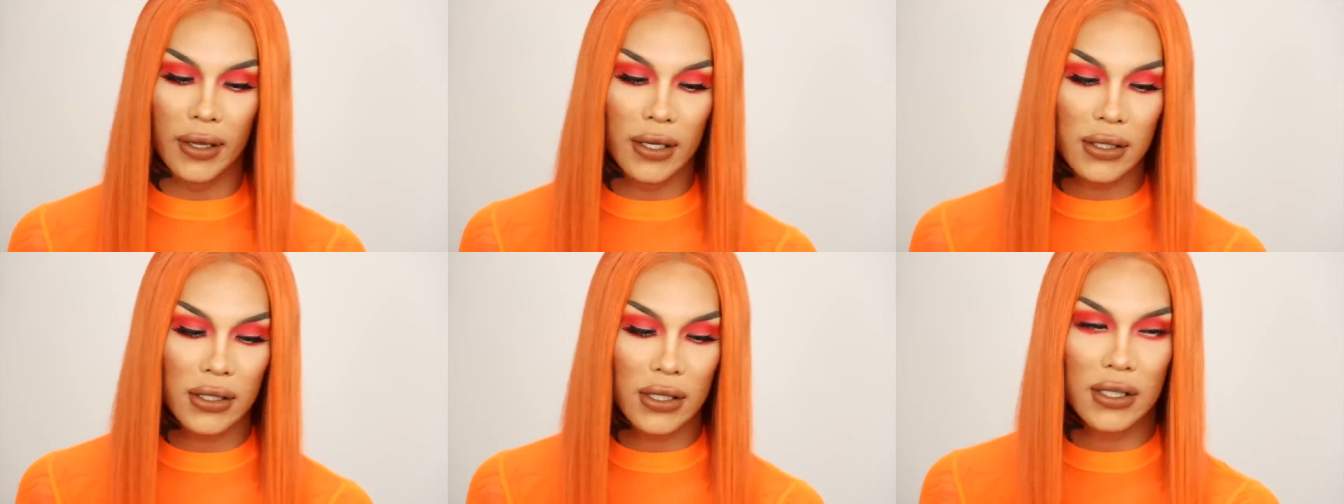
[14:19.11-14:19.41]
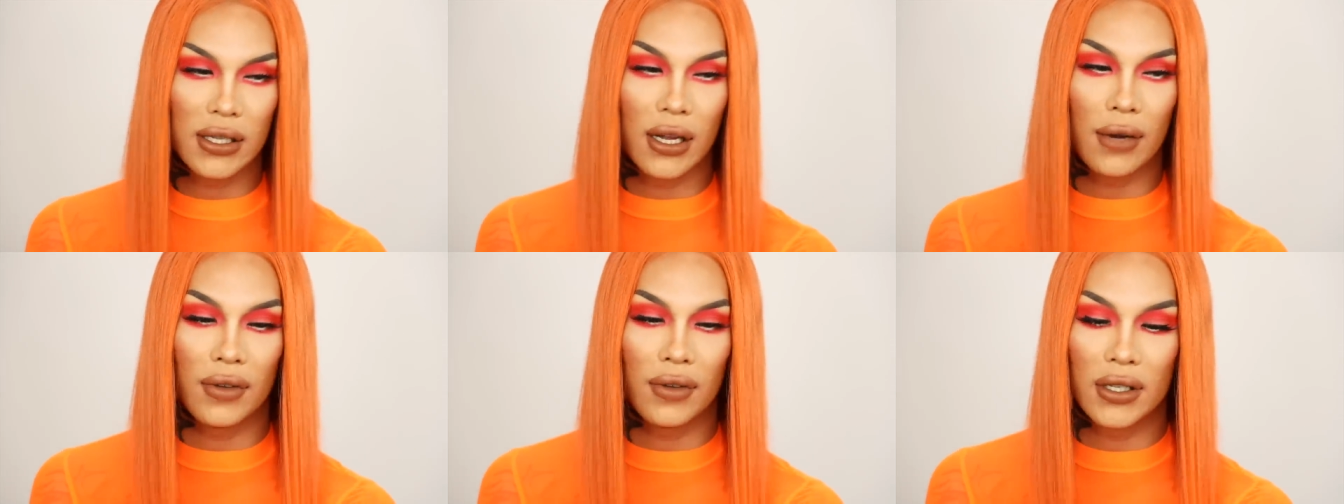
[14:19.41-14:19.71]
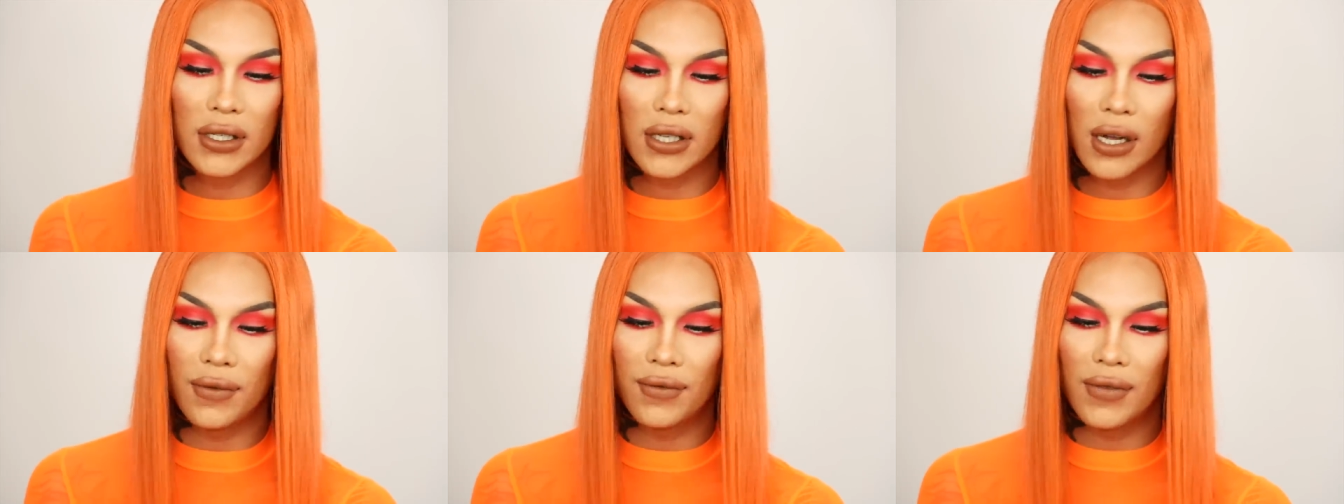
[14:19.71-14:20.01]
This is definitely
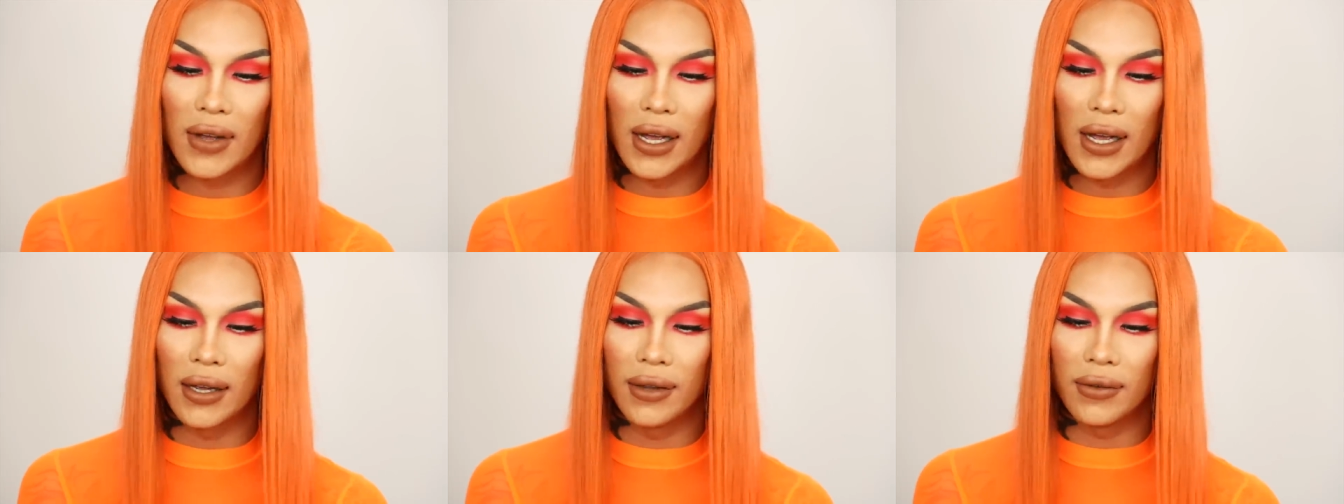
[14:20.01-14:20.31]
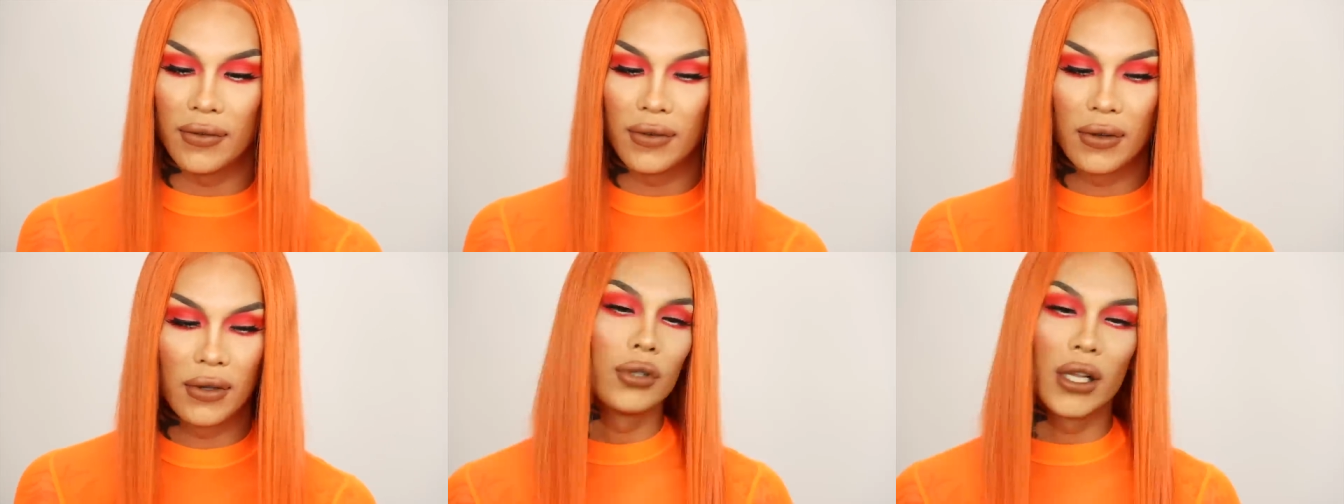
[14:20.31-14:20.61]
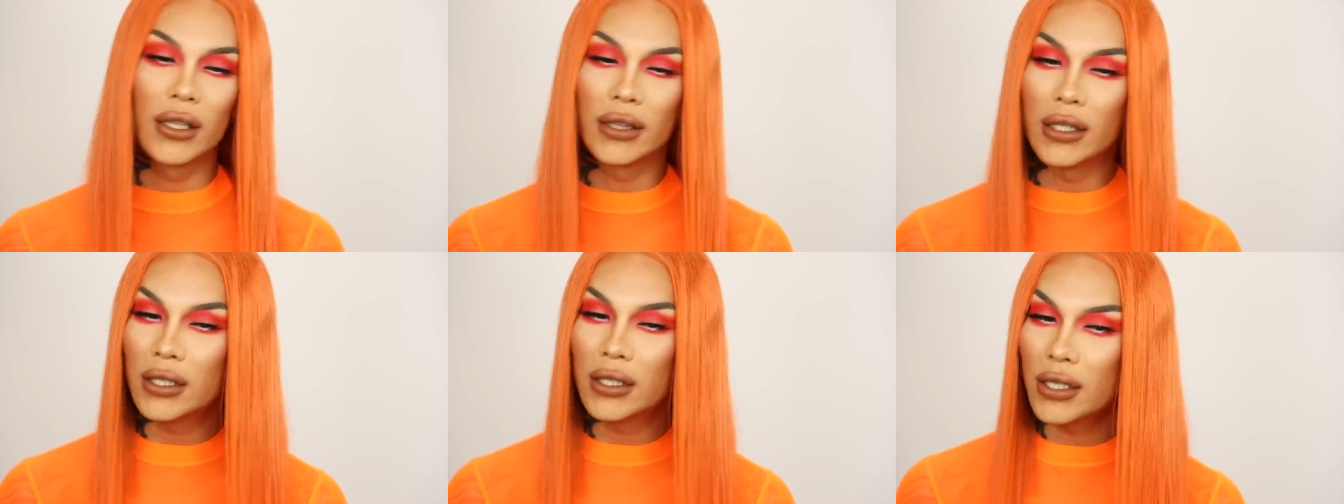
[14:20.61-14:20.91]
top 5.
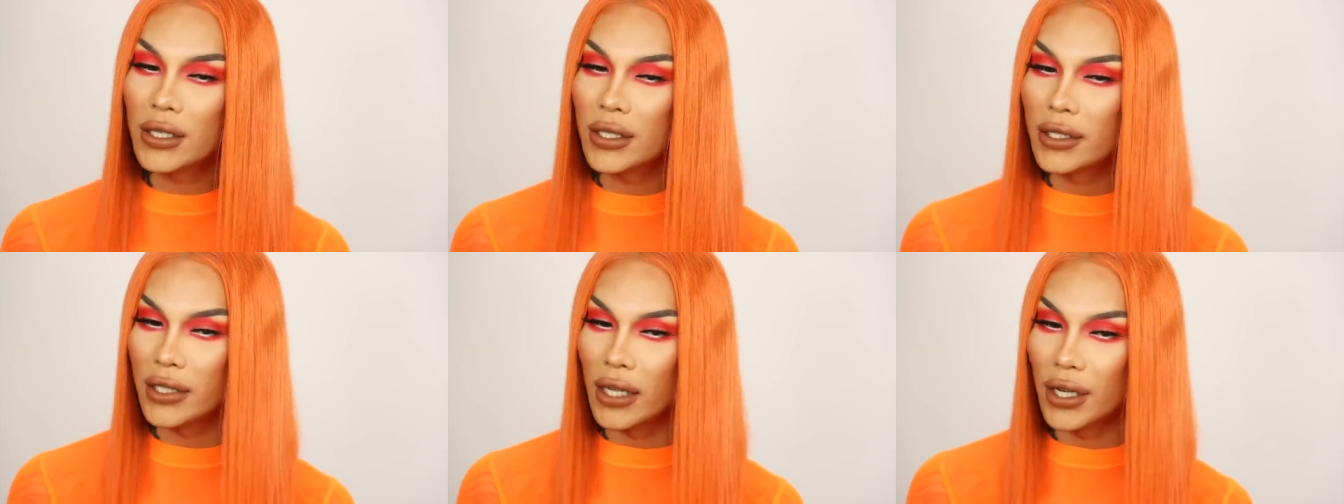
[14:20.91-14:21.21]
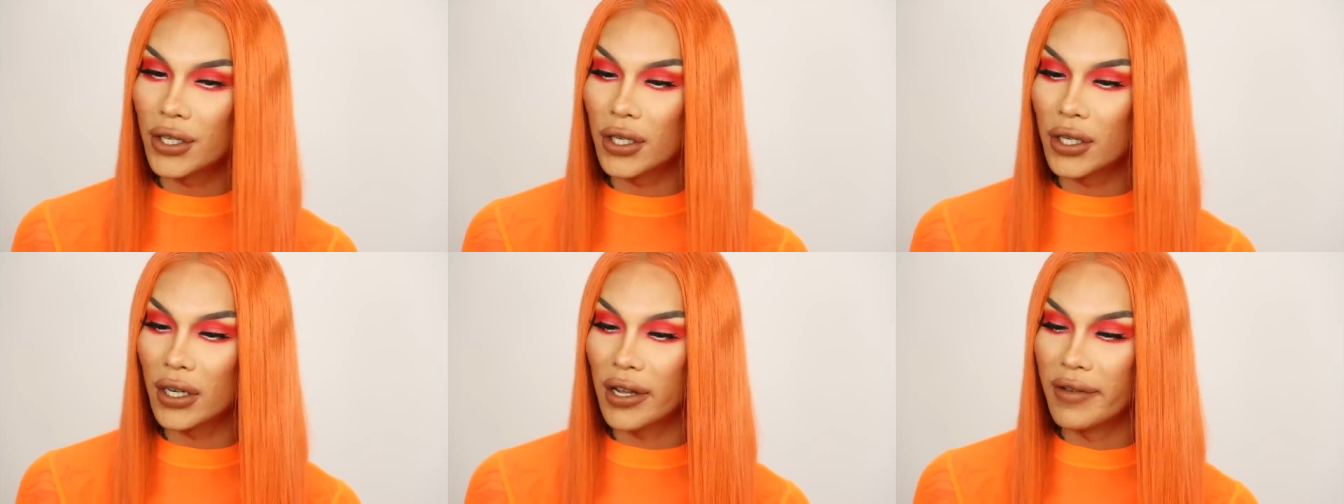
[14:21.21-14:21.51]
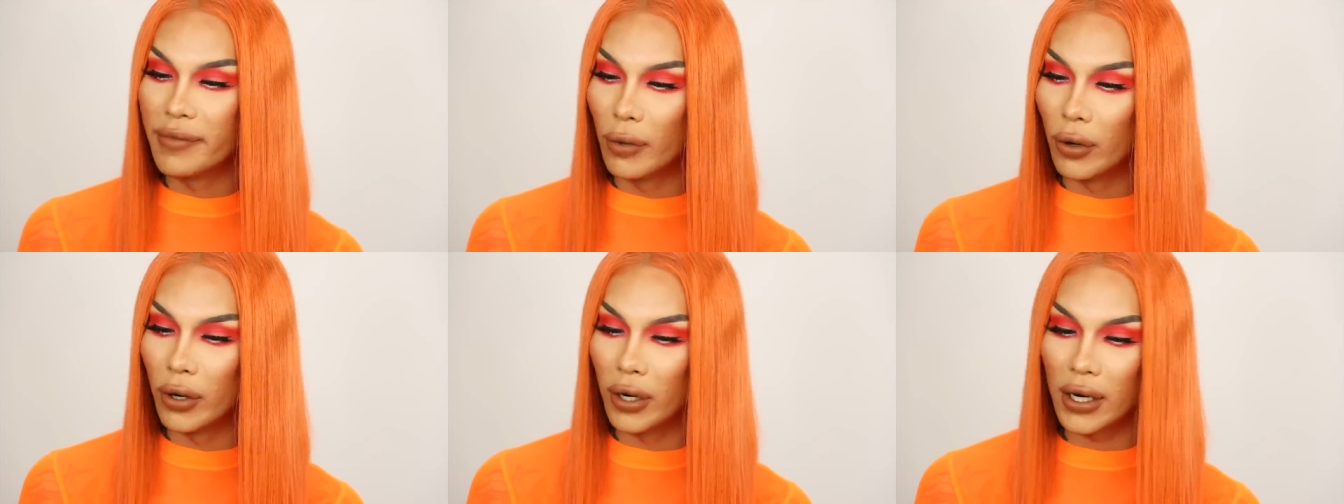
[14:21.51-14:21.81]
Like, this is such a
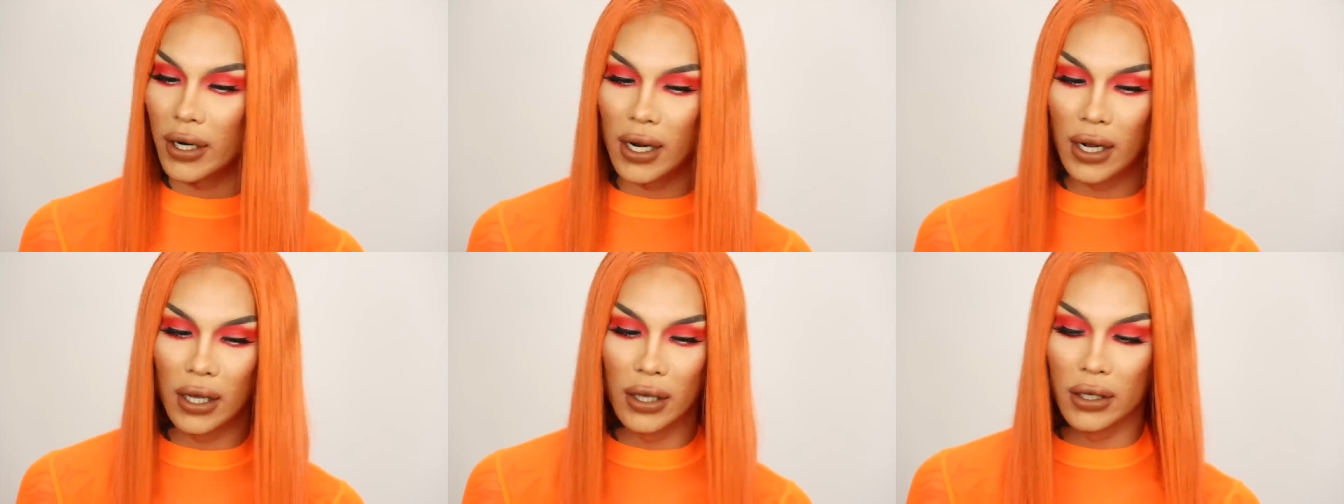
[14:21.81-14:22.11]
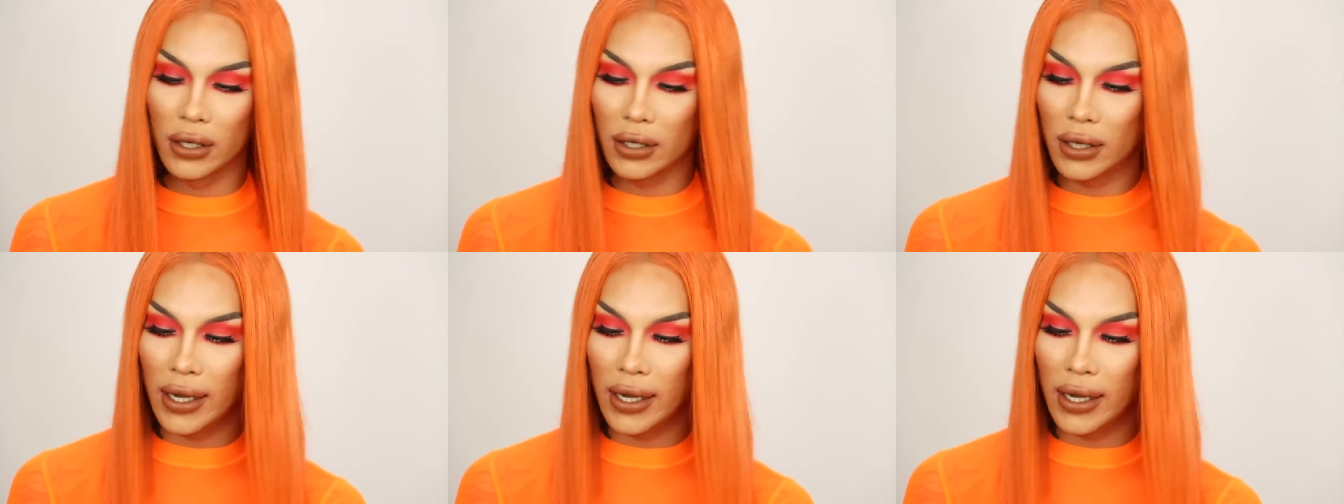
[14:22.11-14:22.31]
Kimora color.